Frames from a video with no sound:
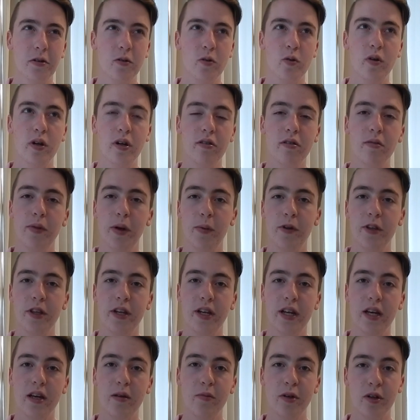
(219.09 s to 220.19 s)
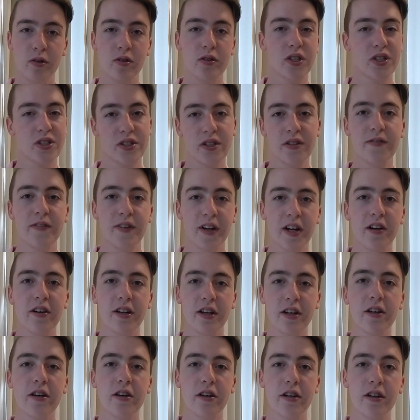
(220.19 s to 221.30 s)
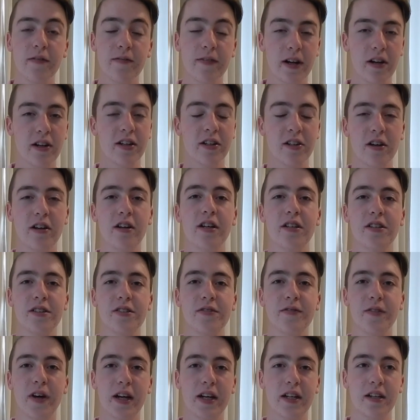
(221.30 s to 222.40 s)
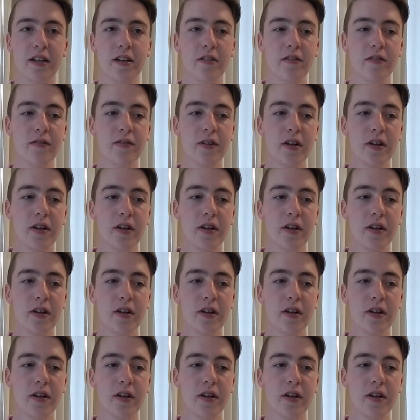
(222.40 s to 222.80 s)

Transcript: don't quite remember the name, but it was very good and very cost effective.